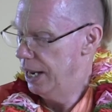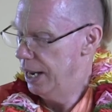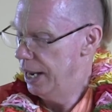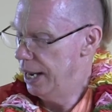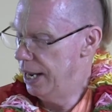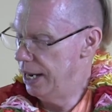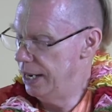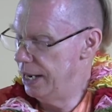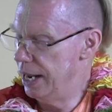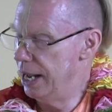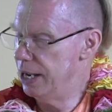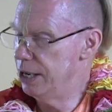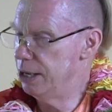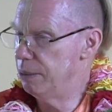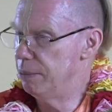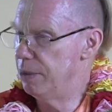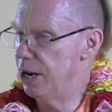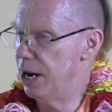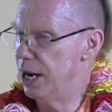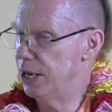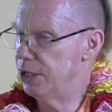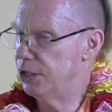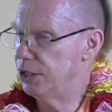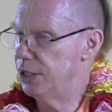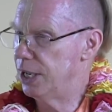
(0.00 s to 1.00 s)
And Nanda
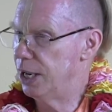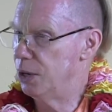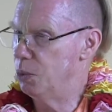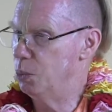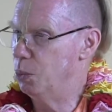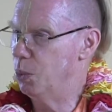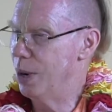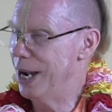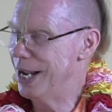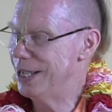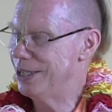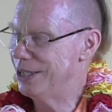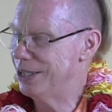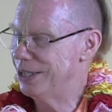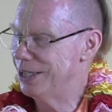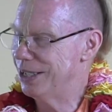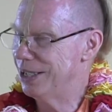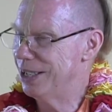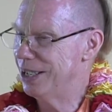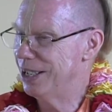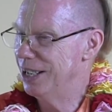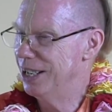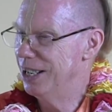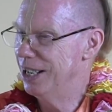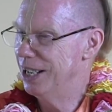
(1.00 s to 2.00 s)
Maharaj said, "What?
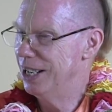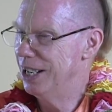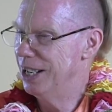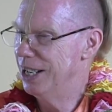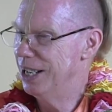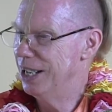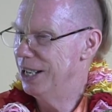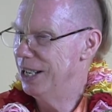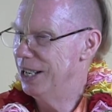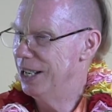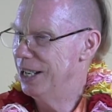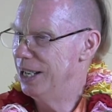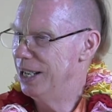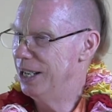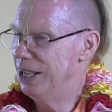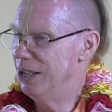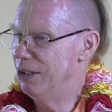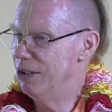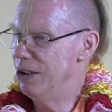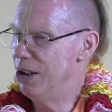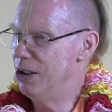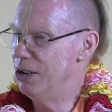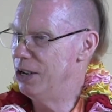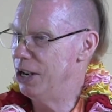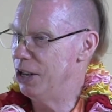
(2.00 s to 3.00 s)

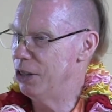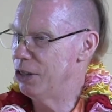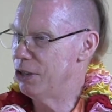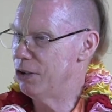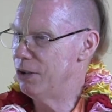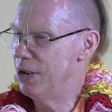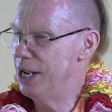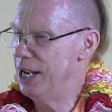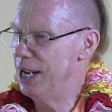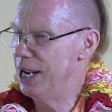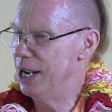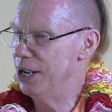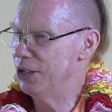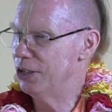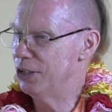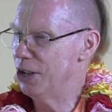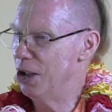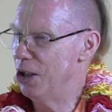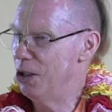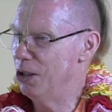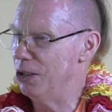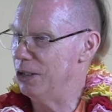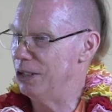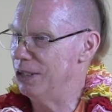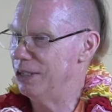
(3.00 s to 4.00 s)
You're only 3 years
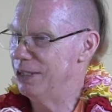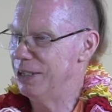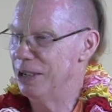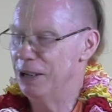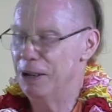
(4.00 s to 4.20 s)
old."